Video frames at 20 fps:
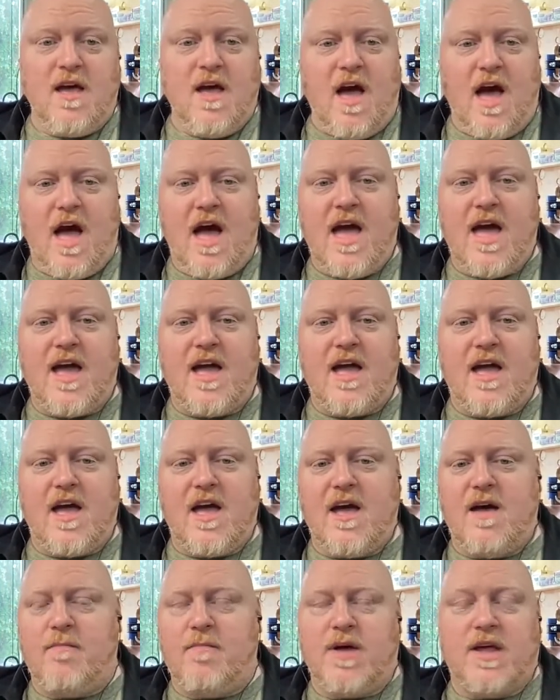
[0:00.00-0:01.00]
I
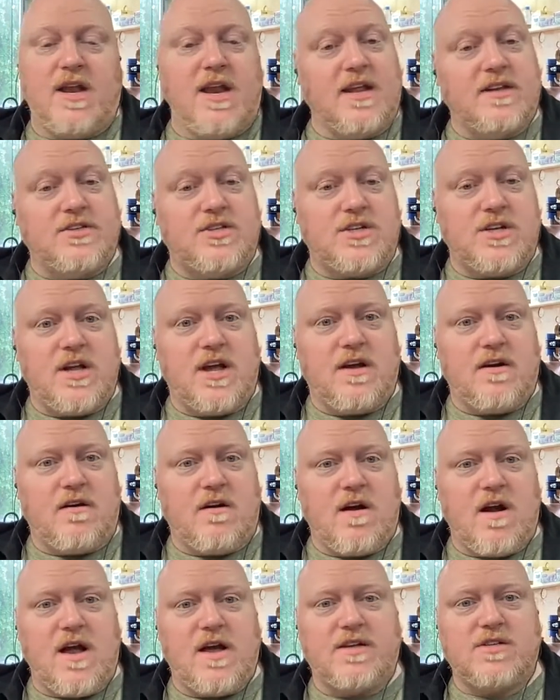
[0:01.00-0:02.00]
am an
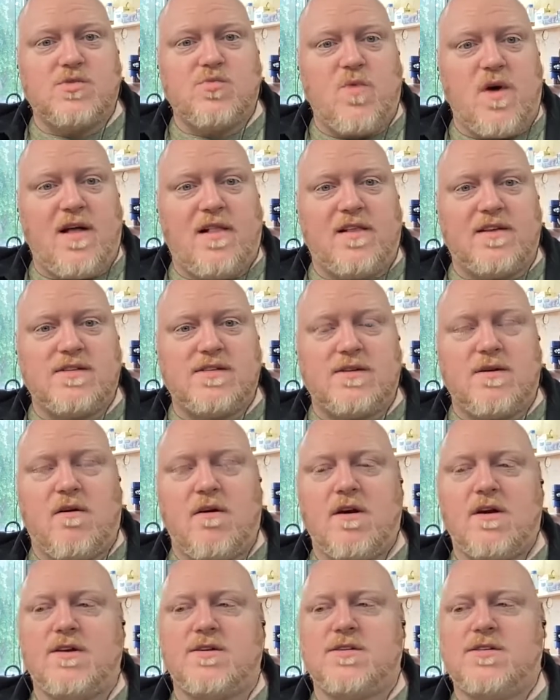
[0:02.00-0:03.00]
engineer as well as an
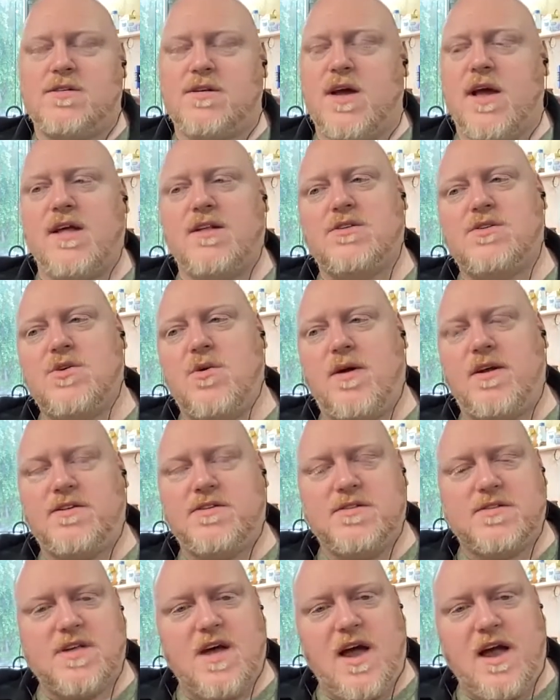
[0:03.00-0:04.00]
artist, and so I
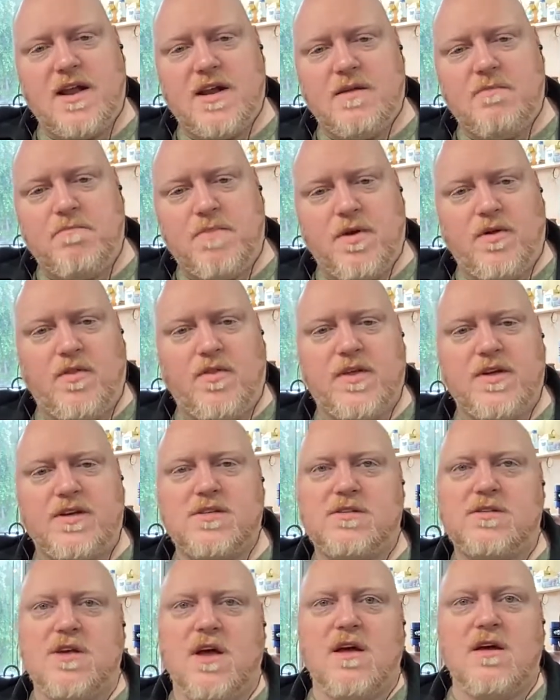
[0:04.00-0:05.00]
design and build
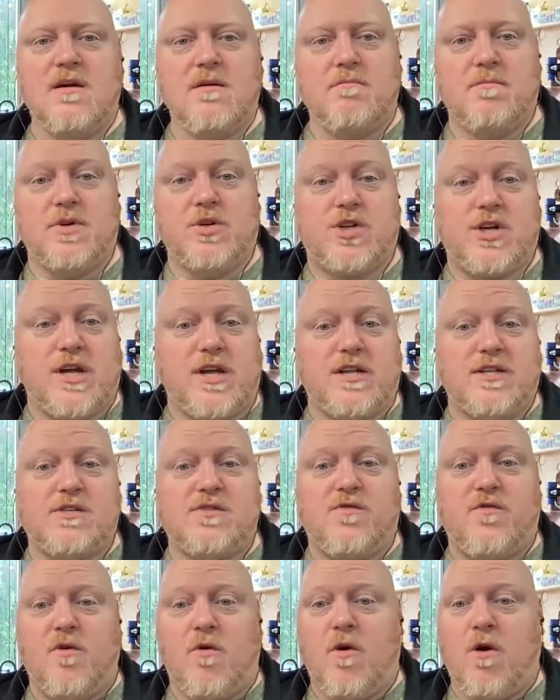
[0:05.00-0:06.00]
these machines
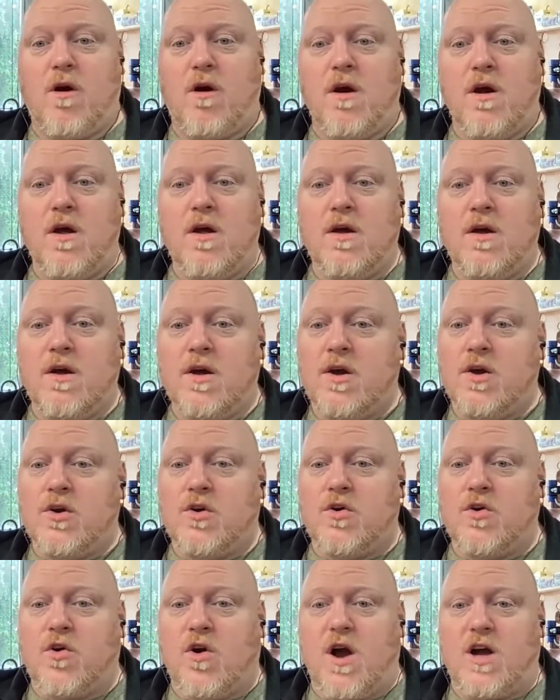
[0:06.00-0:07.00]
for
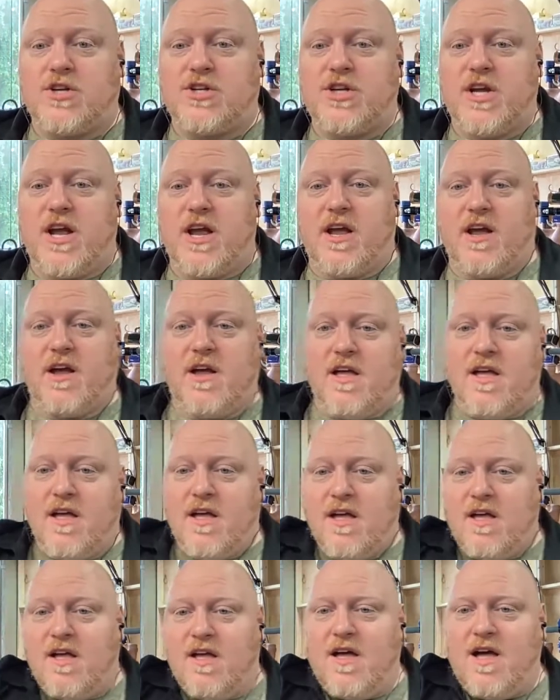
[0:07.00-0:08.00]
crushing
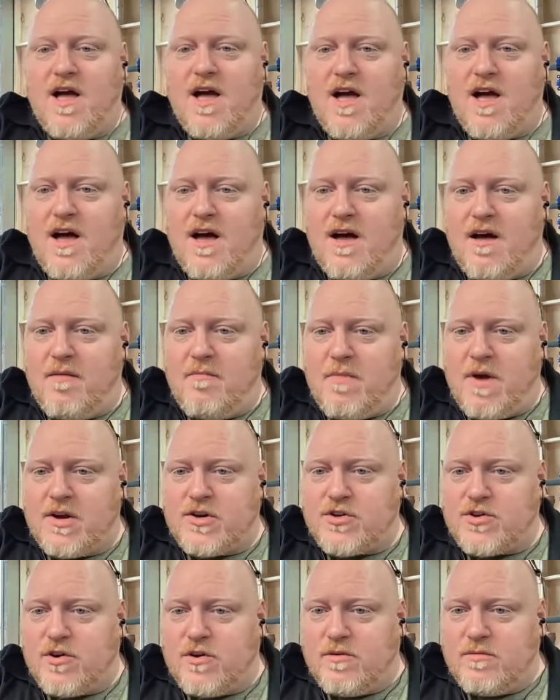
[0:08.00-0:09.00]

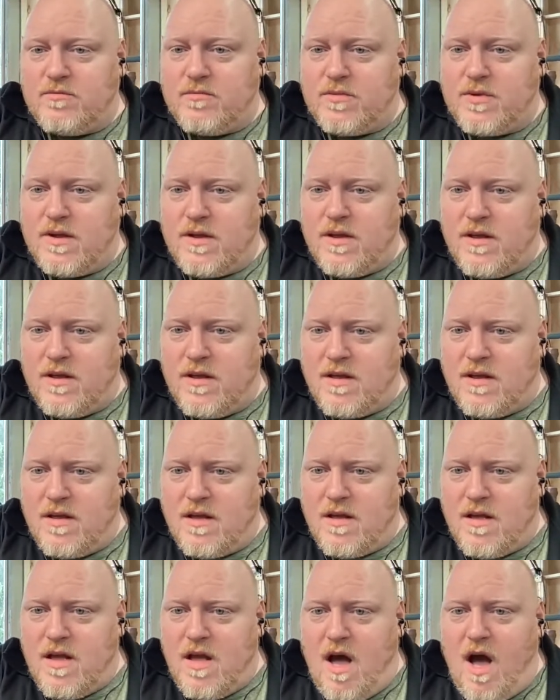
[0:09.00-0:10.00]
mushroom.
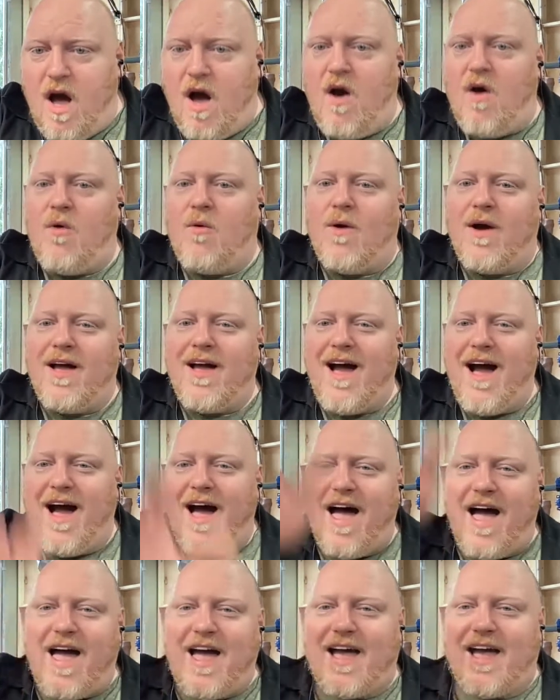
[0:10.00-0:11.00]
Oh,
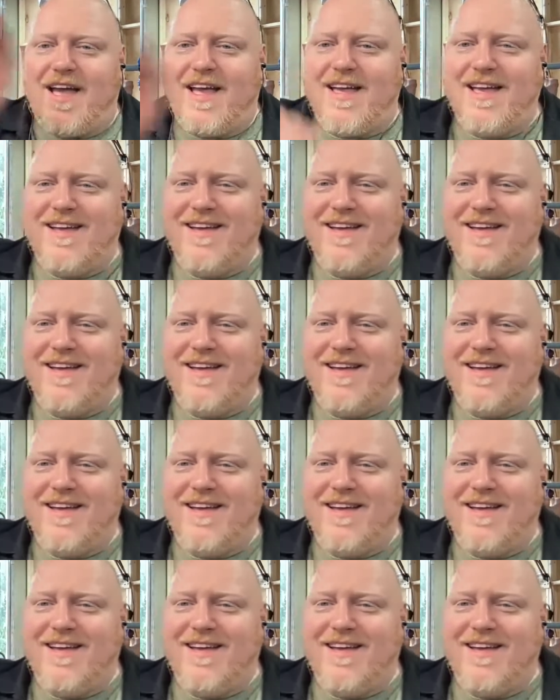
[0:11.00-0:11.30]
hi.